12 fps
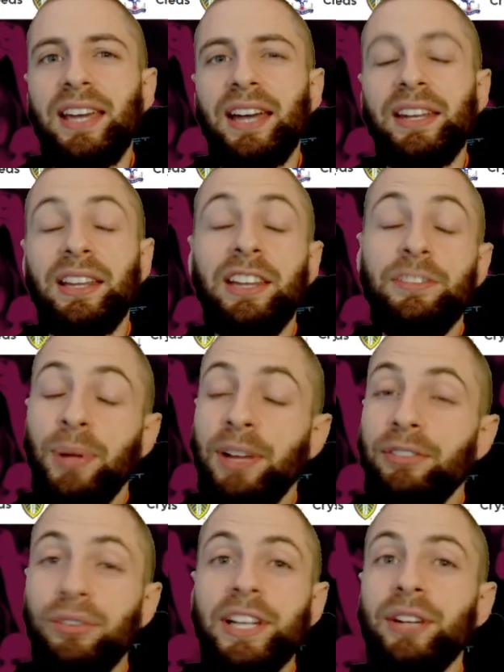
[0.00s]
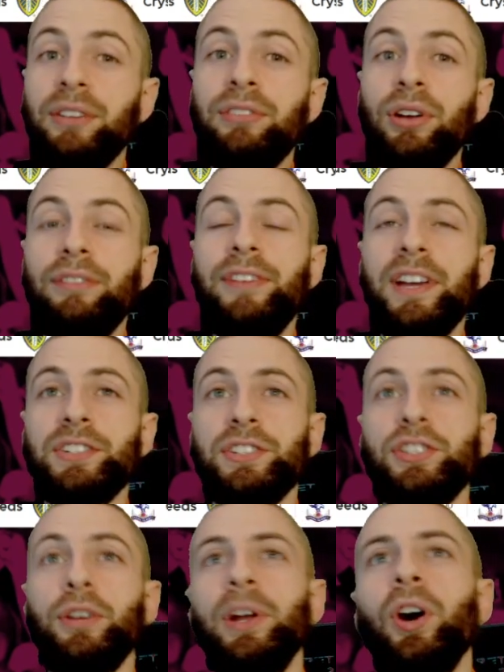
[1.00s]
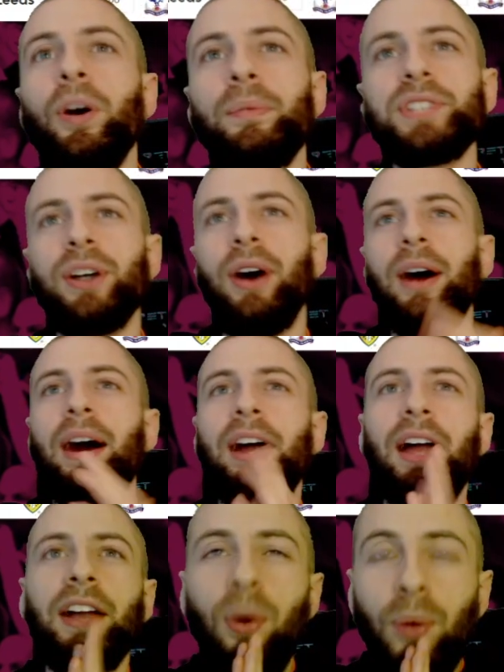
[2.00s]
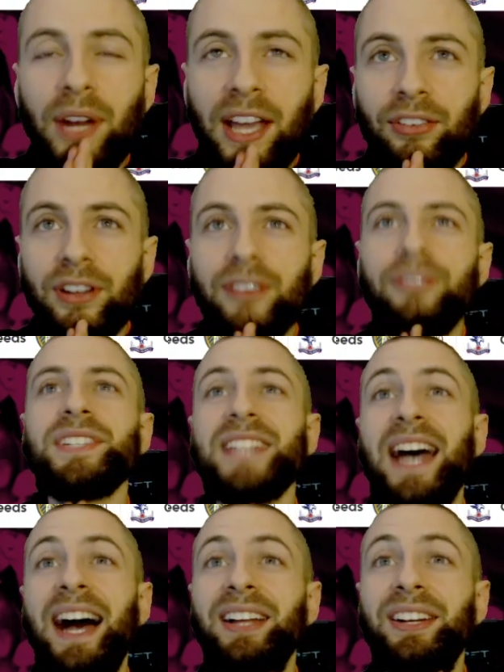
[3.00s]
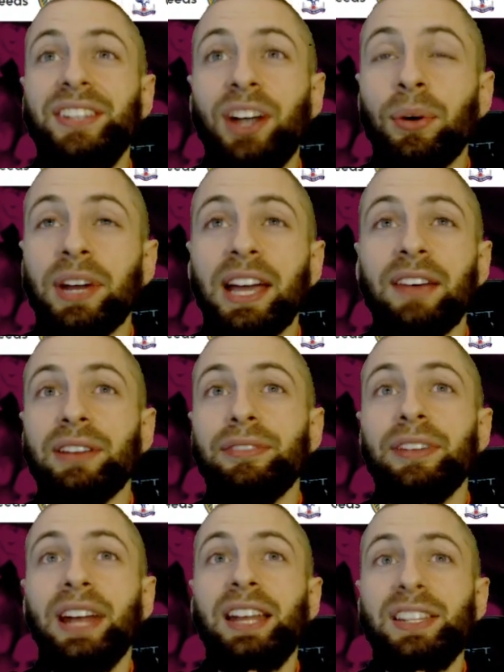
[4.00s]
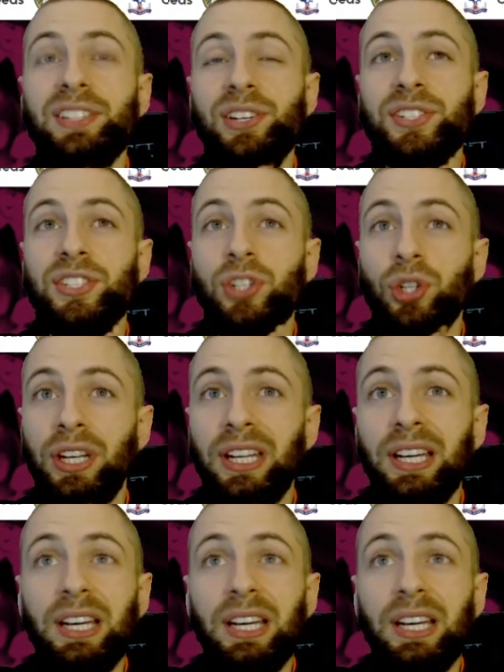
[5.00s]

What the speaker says: And Liverpool have a really good run of fixtures coming up. So I don't want to get rid of Salah. I don't want to get rid of Fernandes or Son.